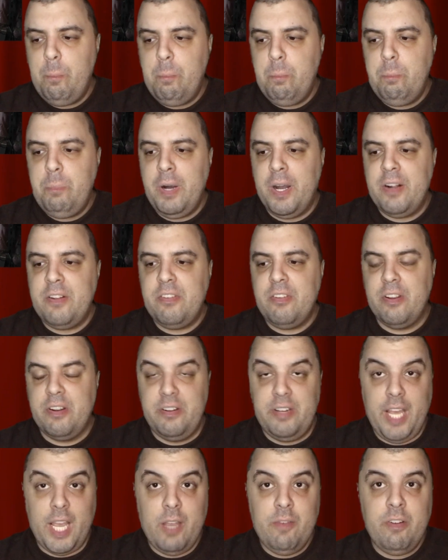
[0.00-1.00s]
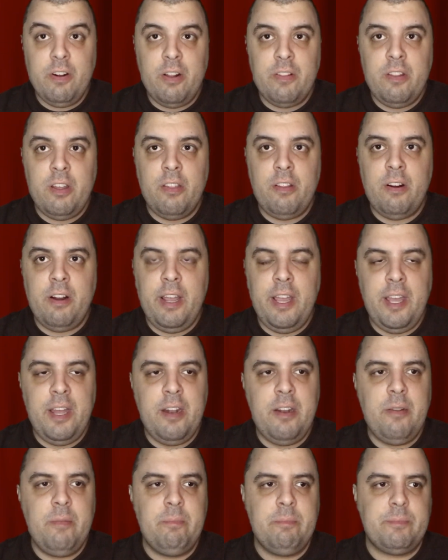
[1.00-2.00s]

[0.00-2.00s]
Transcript: But David, on the other hand,